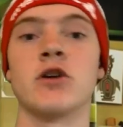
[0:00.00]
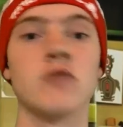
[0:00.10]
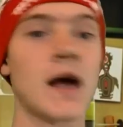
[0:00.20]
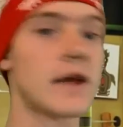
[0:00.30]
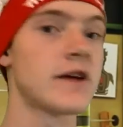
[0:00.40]
A
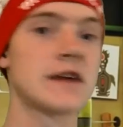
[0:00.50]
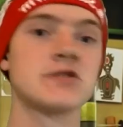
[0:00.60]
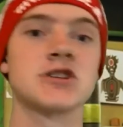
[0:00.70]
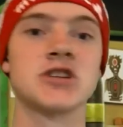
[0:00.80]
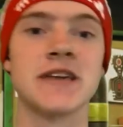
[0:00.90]
lot of you guys
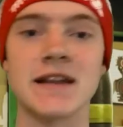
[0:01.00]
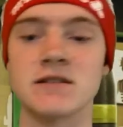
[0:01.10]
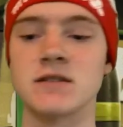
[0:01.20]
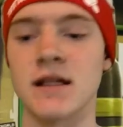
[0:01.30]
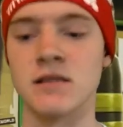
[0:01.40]
are actually getting
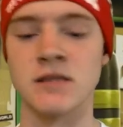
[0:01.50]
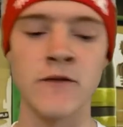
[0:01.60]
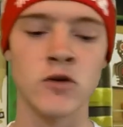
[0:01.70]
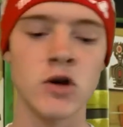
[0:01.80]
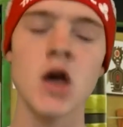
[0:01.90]
to that
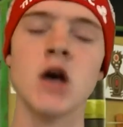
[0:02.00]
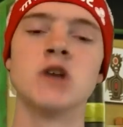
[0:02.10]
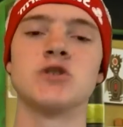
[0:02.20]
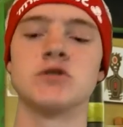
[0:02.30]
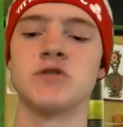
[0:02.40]
level,
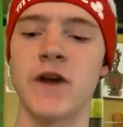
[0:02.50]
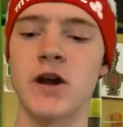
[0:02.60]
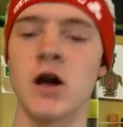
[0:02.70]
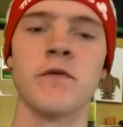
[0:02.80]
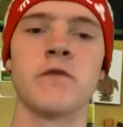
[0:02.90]
so it's
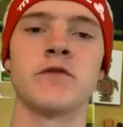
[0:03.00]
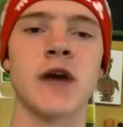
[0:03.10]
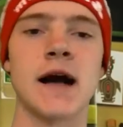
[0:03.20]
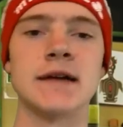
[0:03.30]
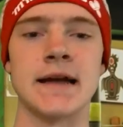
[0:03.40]
very helpful for you
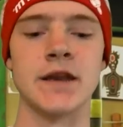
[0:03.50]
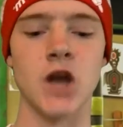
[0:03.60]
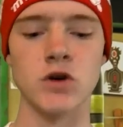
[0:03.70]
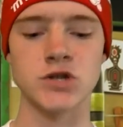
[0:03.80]
guys, I know.